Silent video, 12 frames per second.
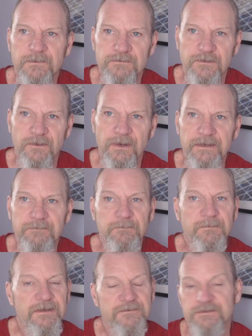So I
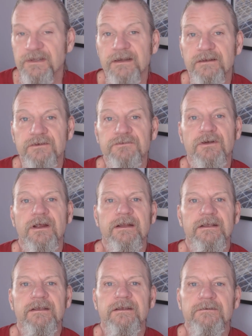decided to try
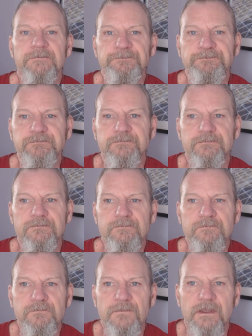it again,
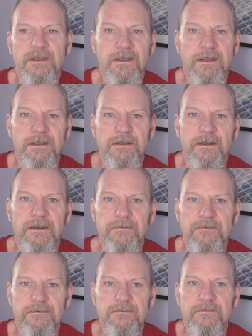and
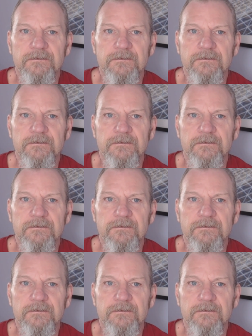I